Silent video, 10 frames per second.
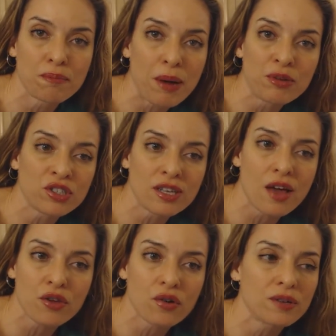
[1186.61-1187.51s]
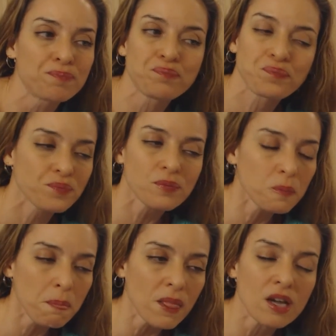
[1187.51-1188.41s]
to bubble together and
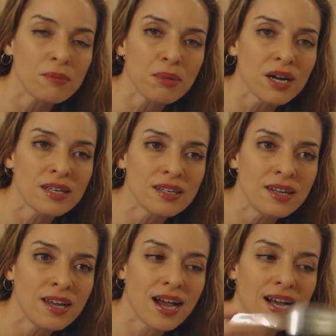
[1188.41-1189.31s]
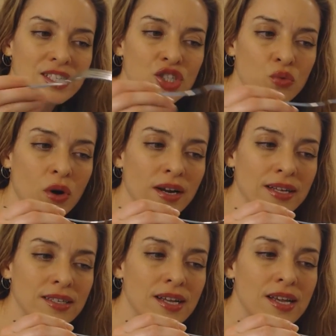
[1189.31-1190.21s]
combine as you want
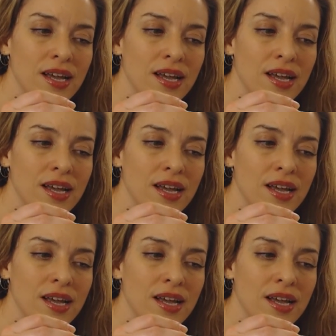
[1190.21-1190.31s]
it.